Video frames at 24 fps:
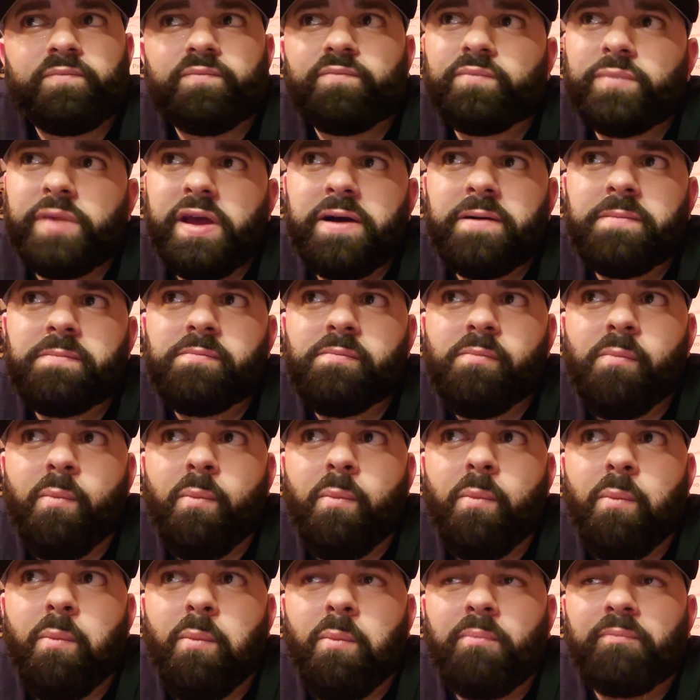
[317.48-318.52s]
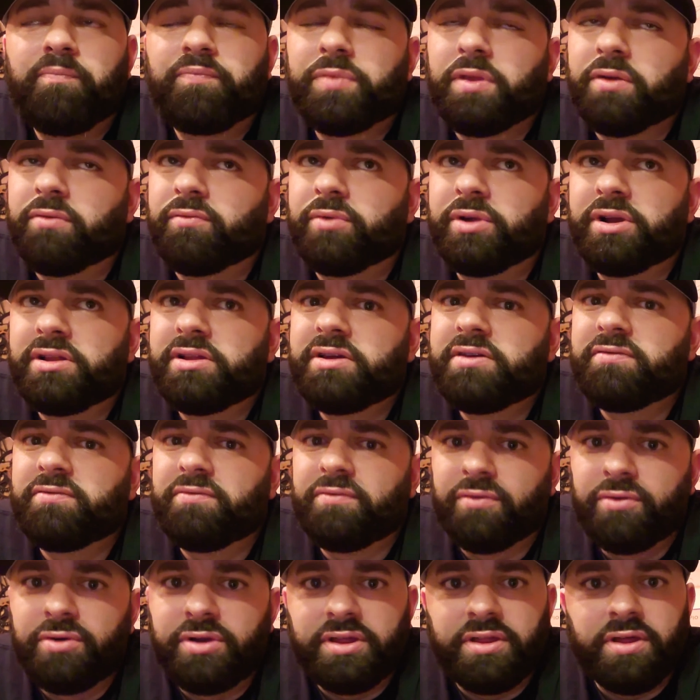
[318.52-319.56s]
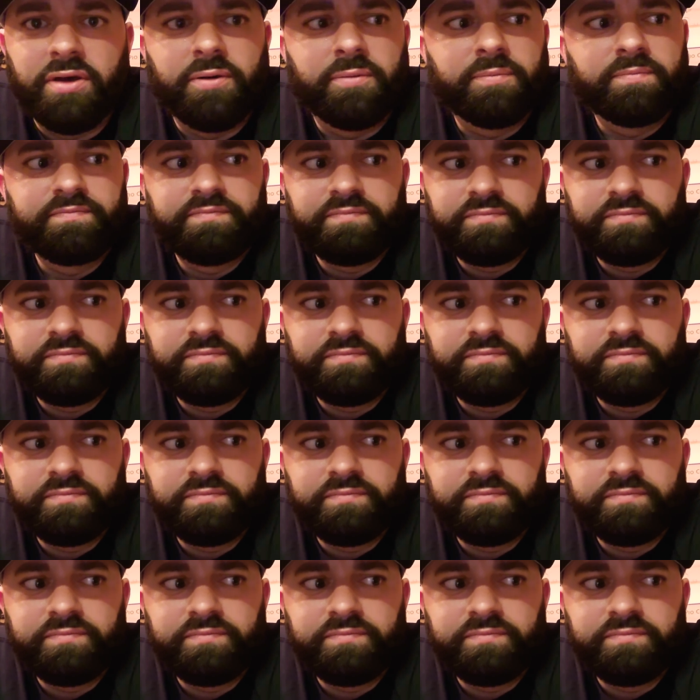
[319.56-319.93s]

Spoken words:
Yeah. Really fruity though.